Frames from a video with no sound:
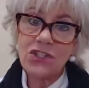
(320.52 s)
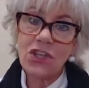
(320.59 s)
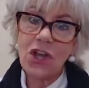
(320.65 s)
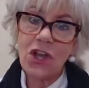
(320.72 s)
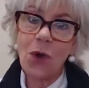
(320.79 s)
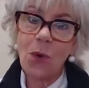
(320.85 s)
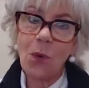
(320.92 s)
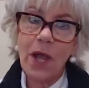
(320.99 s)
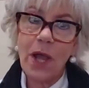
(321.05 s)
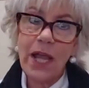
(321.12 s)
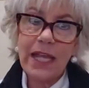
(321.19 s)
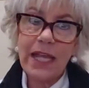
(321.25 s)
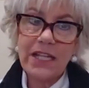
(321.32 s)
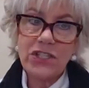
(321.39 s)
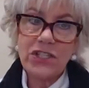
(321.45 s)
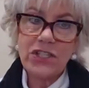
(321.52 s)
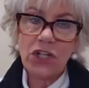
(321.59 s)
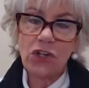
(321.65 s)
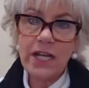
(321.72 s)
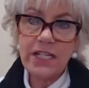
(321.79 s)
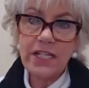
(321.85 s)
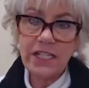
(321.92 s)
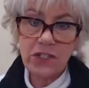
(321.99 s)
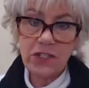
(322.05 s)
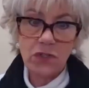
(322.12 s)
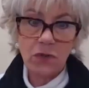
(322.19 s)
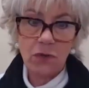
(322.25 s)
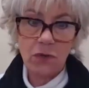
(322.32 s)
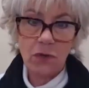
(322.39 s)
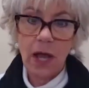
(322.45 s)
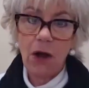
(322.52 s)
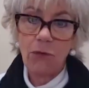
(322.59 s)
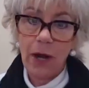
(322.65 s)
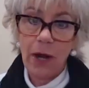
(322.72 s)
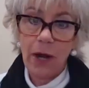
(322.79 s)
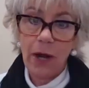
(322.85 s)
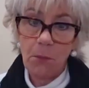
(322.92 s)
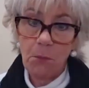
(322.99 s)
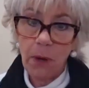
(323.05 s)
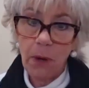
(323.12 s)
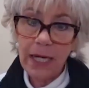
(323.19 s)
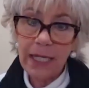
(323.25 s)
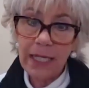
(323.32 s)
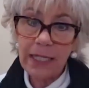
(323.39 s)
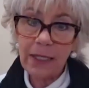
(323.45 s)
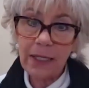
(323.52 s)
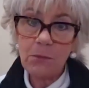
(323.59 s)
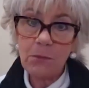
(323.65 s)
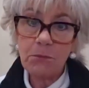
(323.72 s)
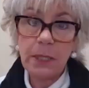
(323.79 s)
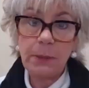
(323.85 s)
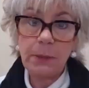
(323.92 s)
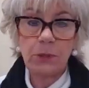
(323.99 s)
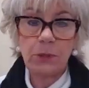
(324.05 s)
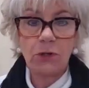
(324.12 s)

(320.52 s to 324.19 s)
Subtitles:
And so it's a crisis around money.